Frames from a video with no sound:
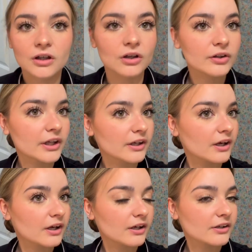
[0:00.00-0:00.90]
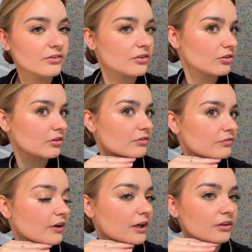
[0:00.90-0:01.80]
Okay guys, this is the
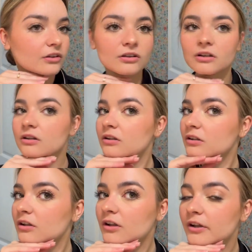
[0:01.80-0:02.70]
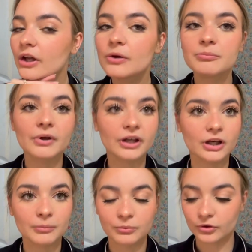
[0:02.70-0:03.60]
final
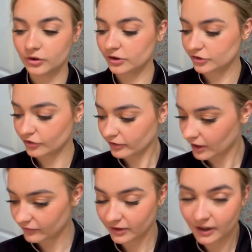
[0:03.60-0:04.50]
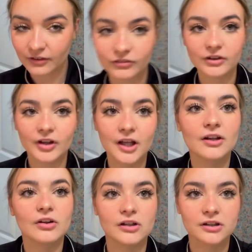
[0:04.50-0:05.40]
makeup look, just kind of an everyday
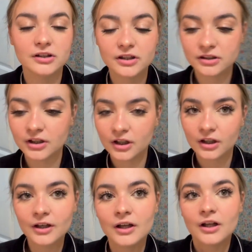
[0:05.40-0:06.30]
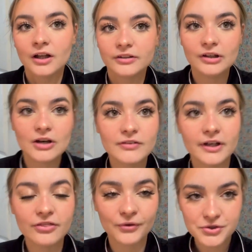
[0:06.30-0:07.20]
look. Now I'm
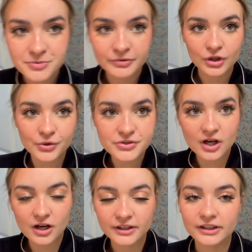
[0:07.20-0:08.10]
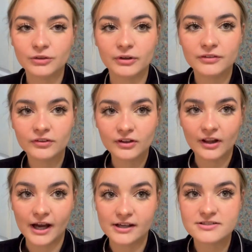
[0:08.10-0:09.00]
gonna throw some clothes on and get ready for
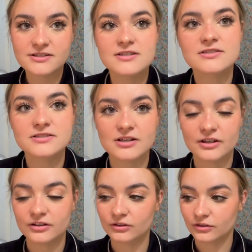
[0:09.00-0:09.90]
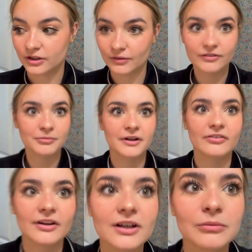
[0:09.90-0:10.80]
class. So get ready for my
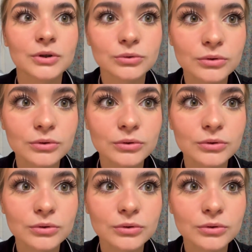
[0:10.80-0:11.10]
exam.